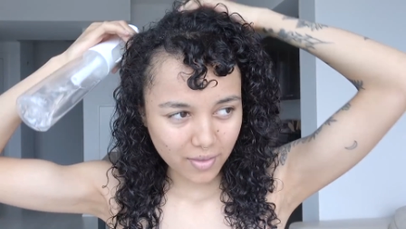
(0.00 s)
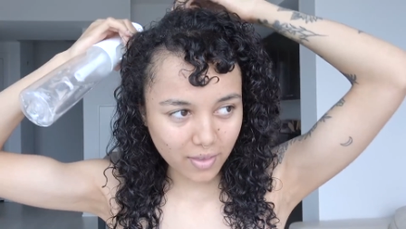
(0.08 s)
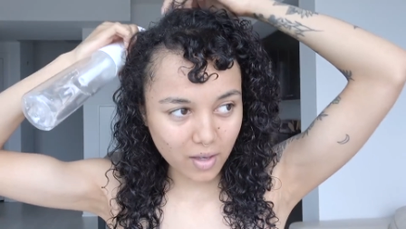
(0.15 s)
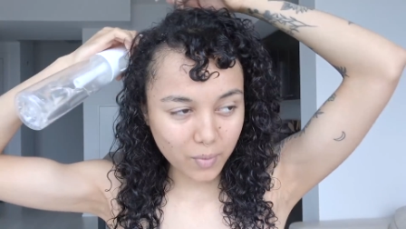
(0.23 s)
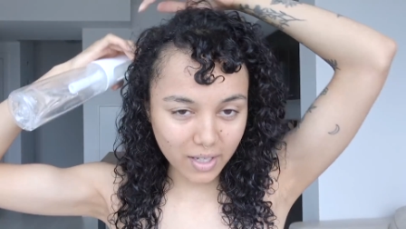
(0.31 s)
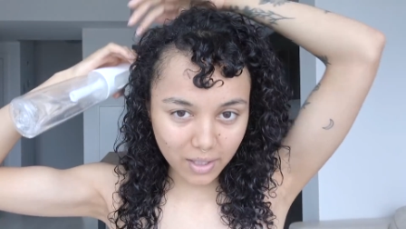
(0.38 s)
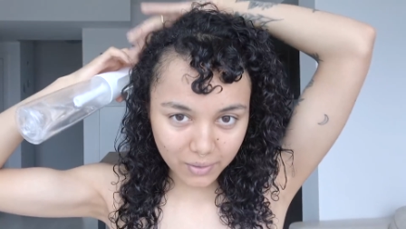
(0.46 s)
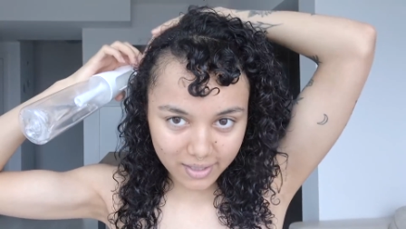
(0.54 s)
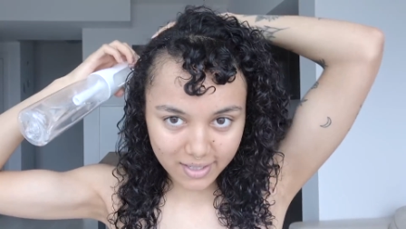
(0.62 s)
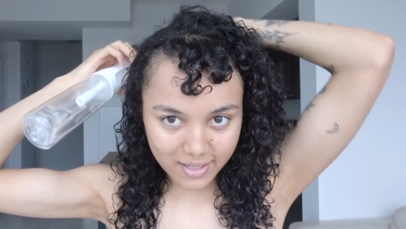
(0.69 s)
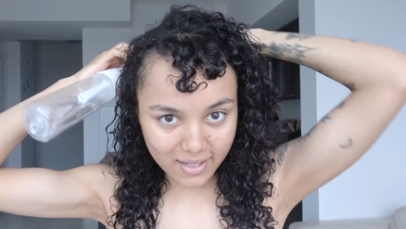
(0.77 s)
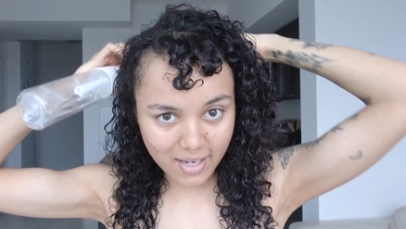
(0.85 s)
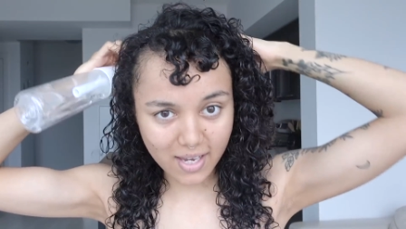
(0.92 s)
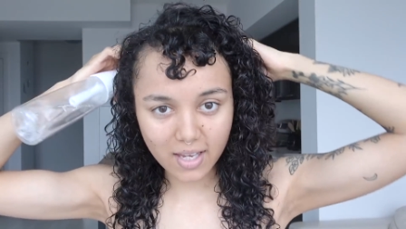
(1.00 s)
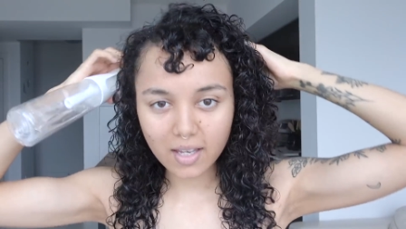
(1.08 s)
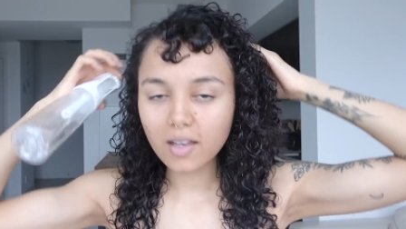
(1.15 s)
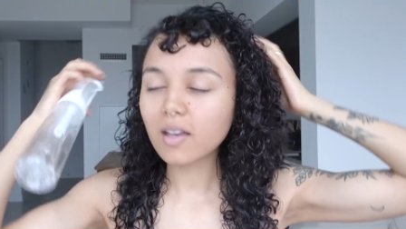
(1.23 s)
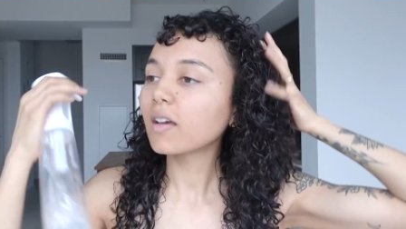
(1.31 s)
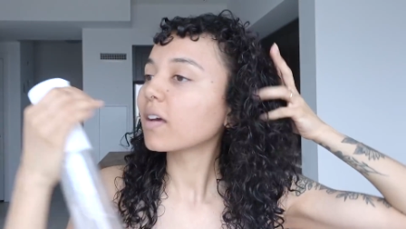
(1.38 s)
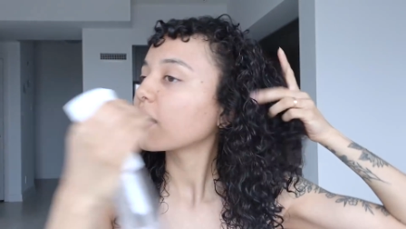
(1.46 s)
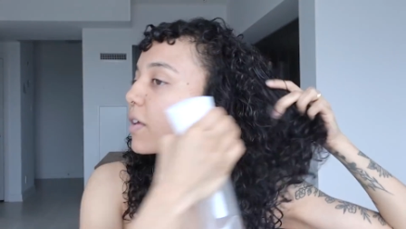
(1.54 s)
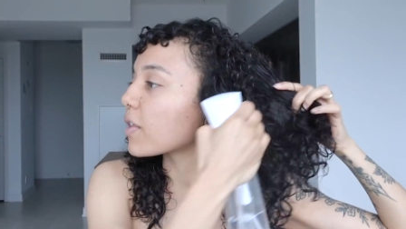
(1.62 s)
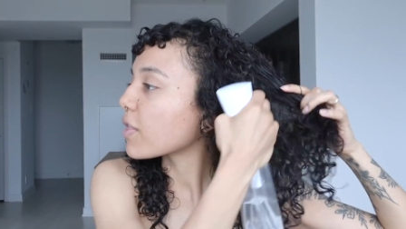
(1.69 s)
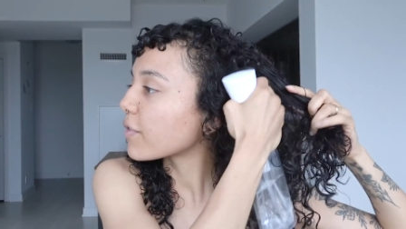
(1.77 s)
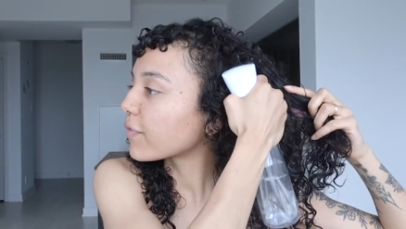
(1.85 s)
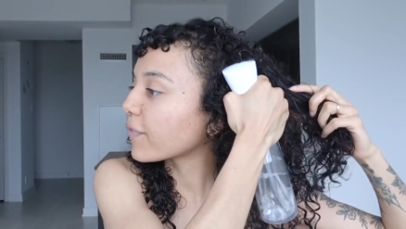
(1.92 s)
That way you can see
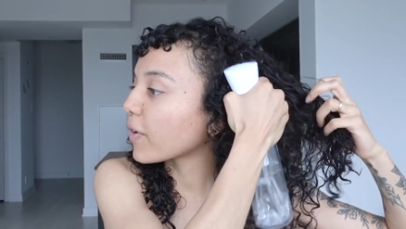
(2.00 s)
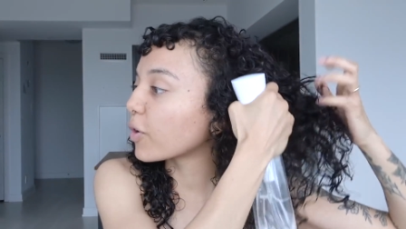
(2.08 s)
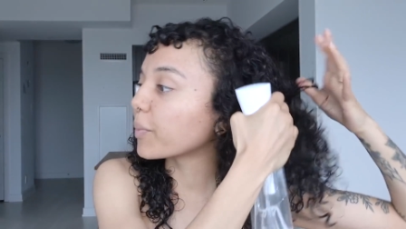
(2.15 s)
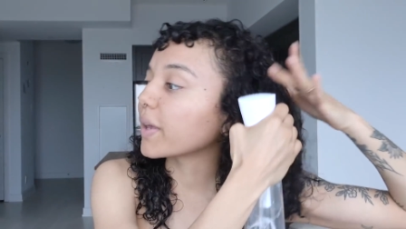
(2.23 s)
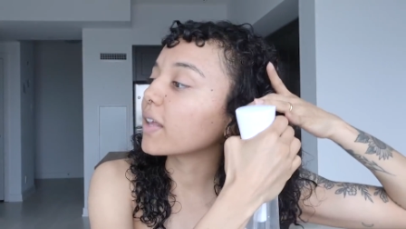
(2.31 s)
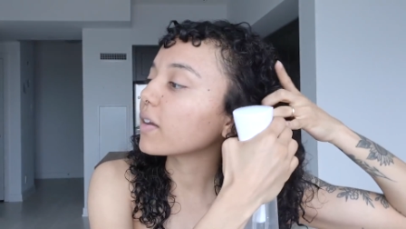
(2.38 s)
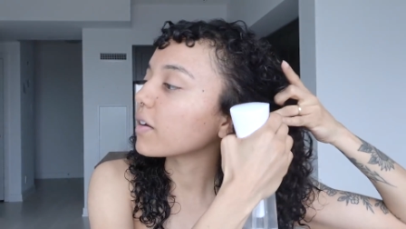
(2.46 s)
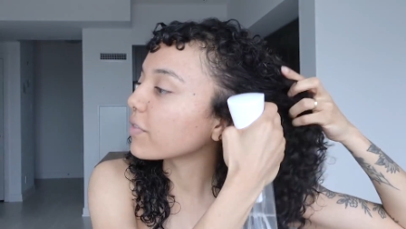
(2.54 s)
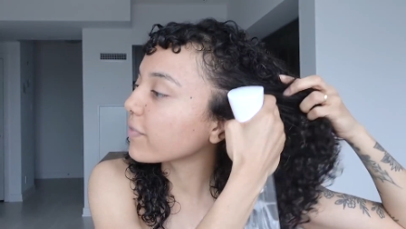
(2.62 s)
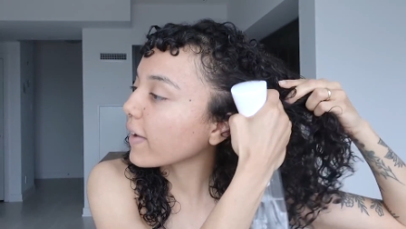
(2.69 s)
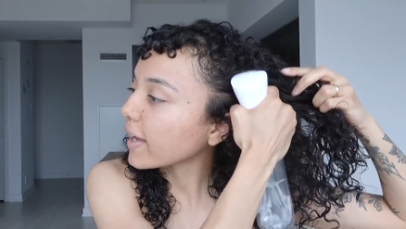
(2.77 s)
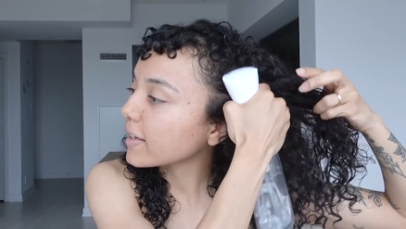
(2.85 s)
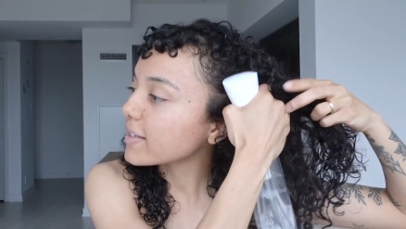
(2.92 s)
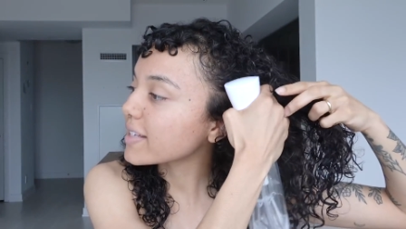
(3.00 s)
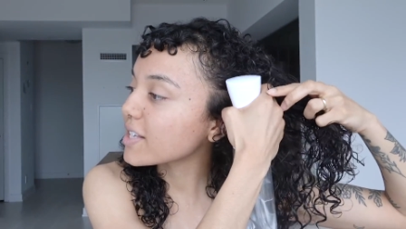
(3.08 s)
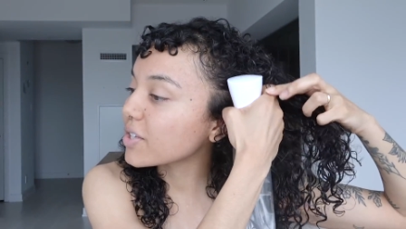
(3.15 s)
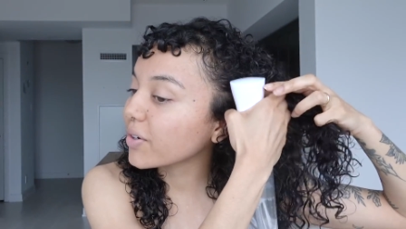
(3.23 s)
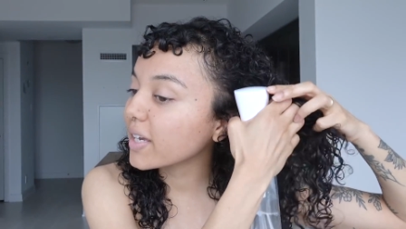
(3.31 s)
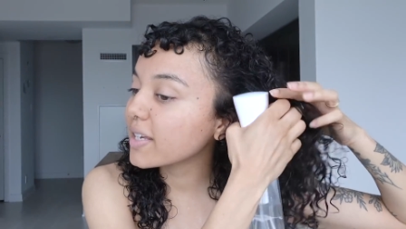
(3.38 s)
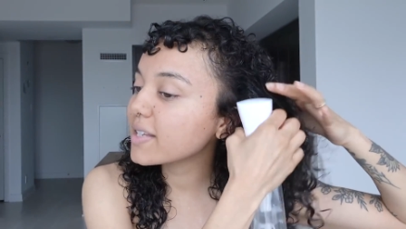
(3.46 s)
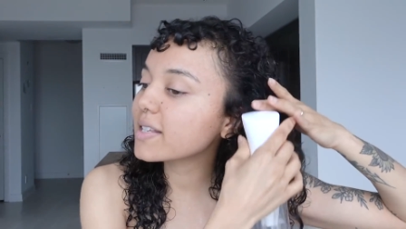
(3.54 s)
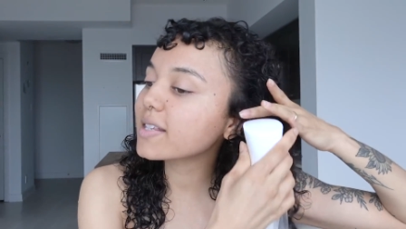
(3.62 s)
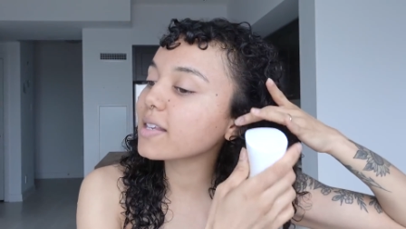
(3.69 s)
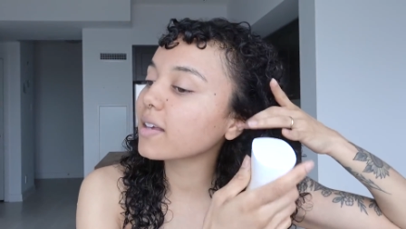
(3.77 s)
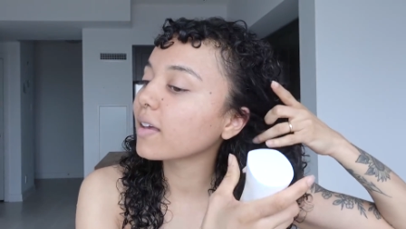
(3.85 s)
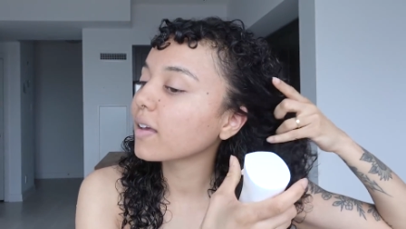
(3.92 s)
foaming effects, because there
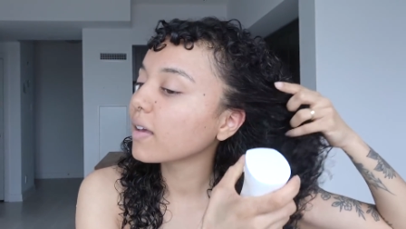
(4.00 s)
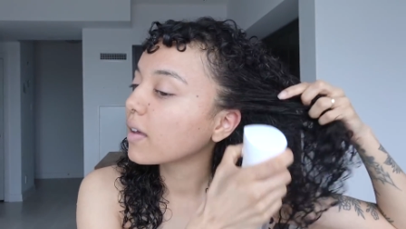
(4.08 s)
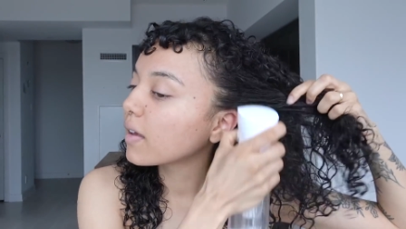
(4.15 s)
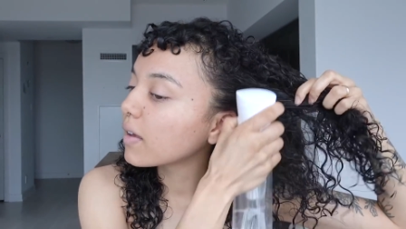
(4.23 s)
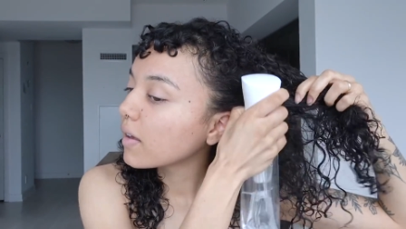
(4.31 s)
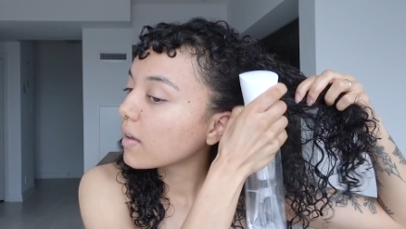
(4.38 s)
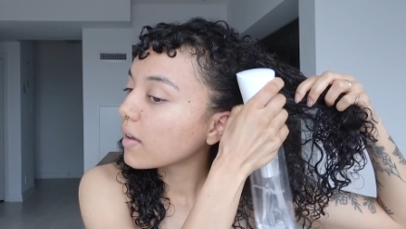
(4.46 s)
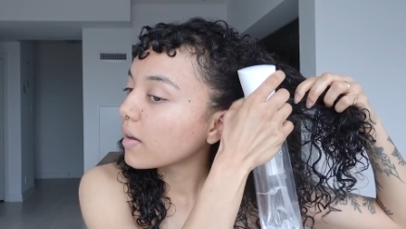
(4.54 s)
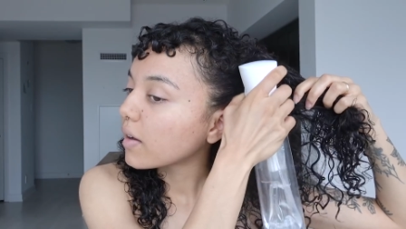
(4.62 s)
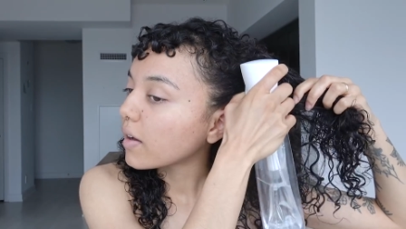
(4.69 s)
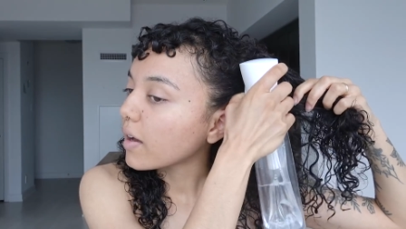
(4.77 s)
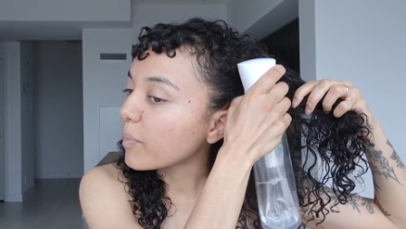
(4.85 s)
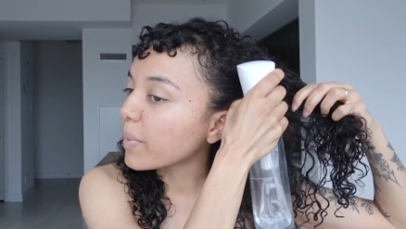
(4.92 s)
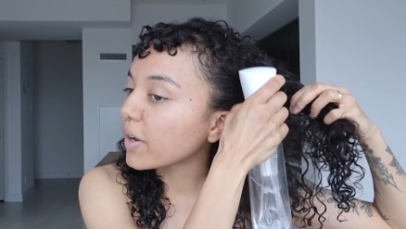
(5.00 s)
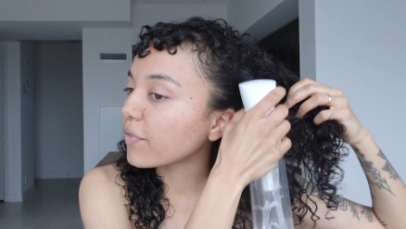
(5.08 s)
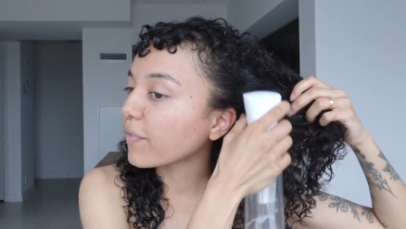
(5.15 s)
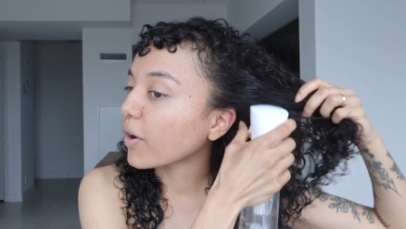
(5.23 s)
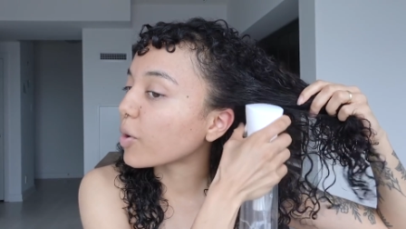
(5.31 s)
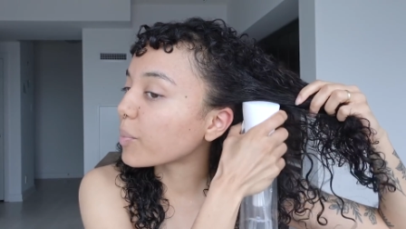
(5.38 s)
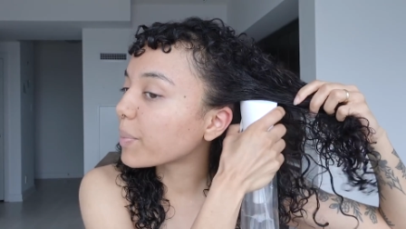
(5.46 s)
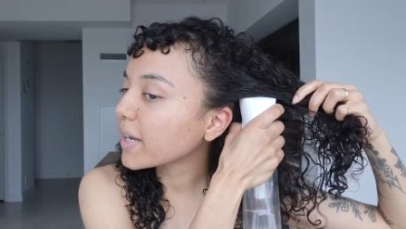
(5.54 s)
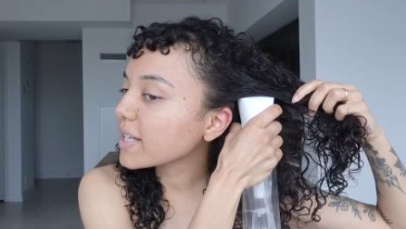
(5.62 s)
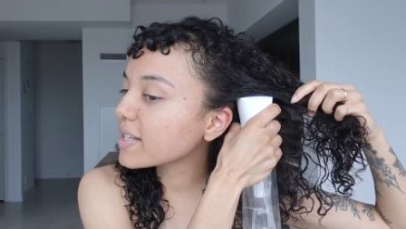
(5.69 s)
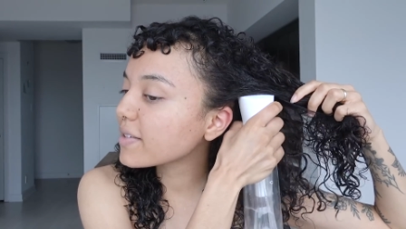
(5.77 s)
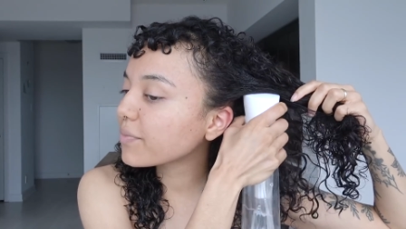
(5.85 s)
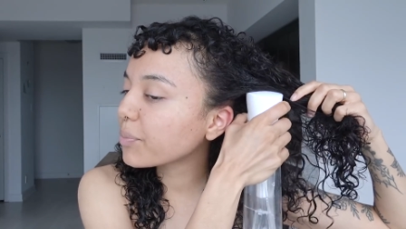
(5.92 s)
is a bit of foam, but
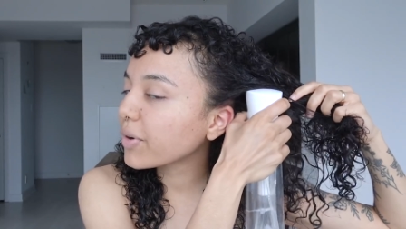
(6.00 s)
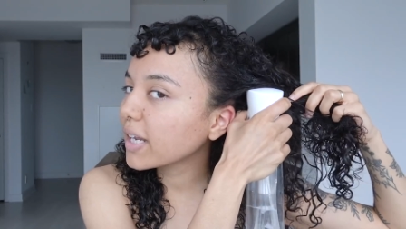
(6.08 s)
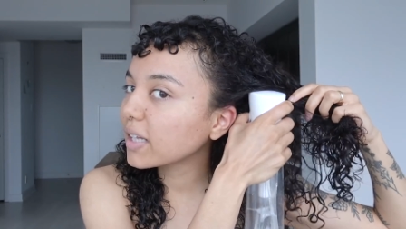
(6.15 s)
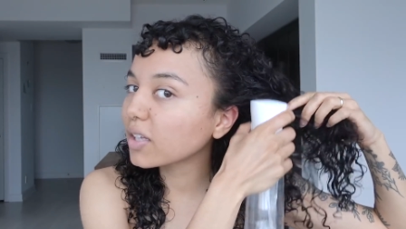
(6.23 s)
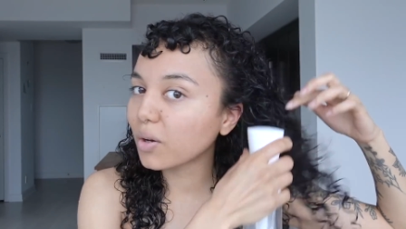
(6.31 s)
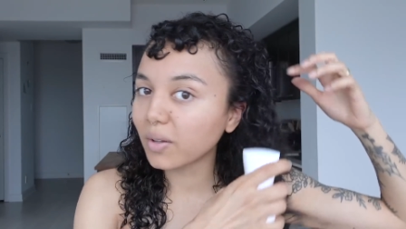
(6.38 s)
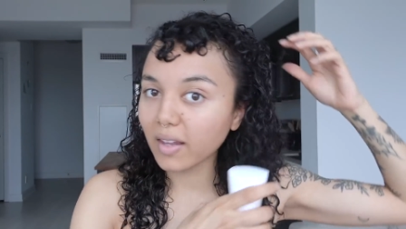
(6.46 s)
it's pretty low